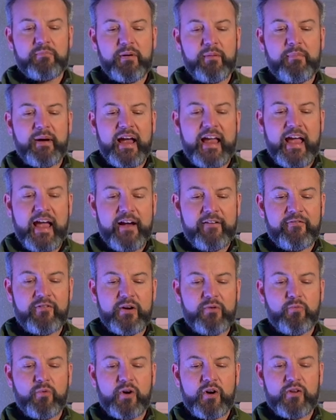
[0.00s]
but by
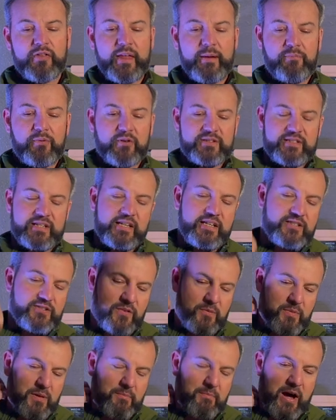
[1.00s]
every word that proceeds
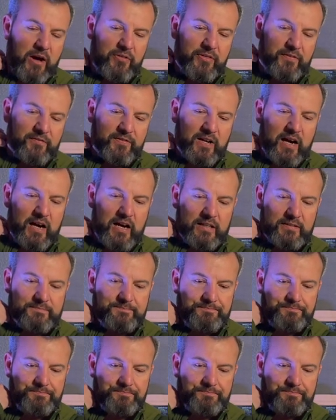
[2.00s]
from the mouth of God.